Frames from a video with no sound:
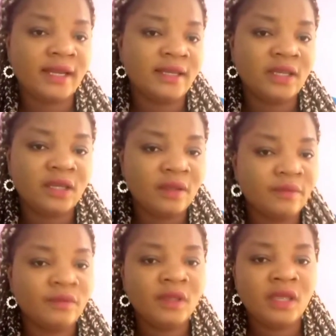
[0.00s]
and he
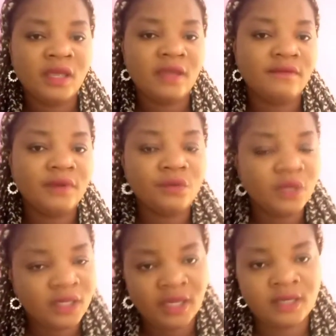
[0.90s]
came every
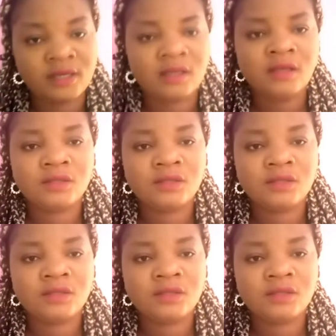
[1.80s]
weekend.